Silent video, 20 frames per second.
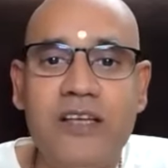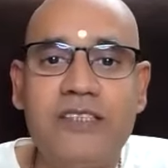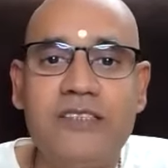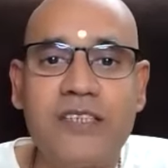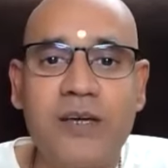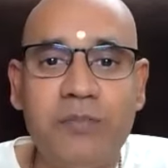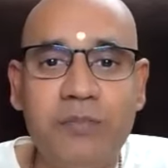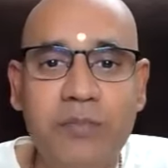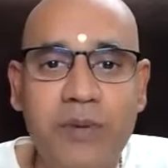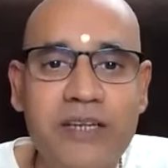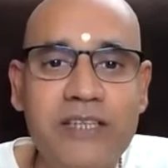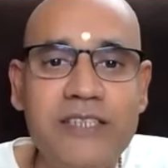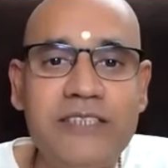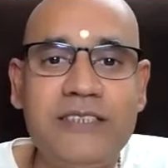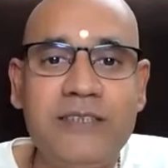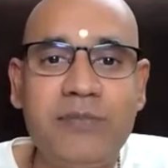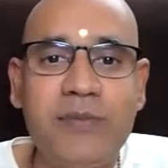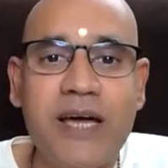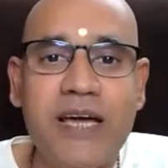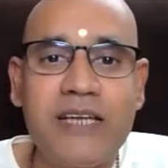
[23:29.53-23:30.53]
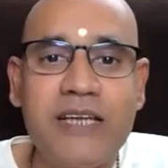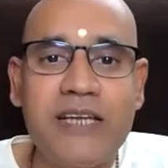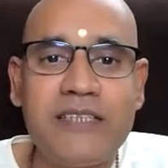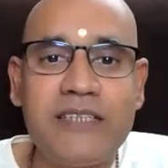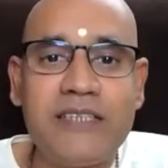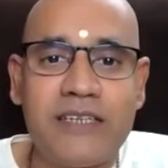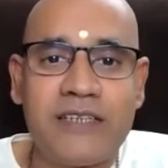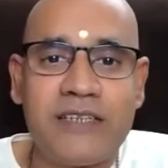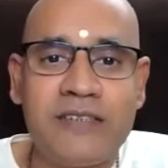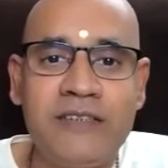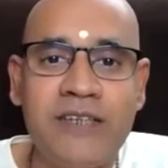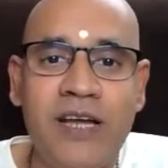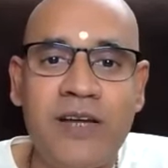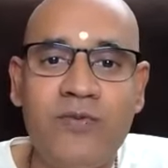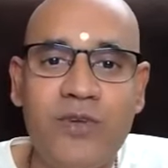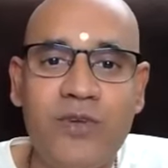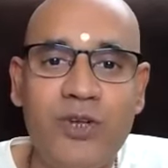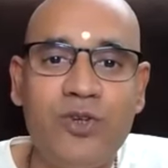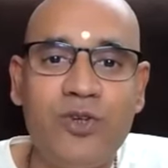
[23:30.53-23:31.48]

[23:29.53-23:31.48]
somebody is imagining and will